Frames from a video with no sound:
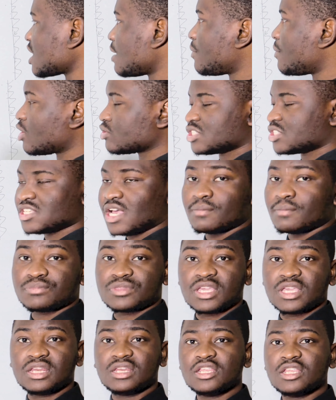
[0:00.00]
about
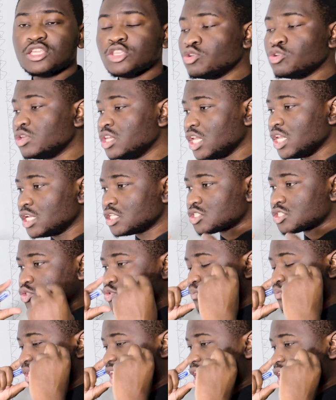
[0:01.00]
something, you need
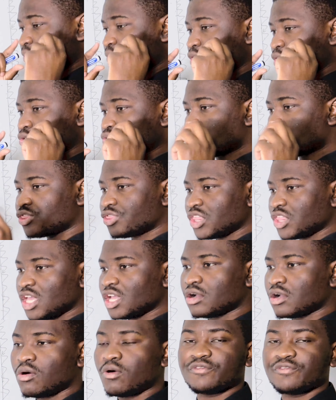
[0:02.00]
to be able to
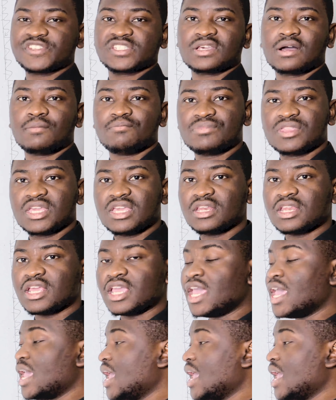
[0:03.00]
think of something.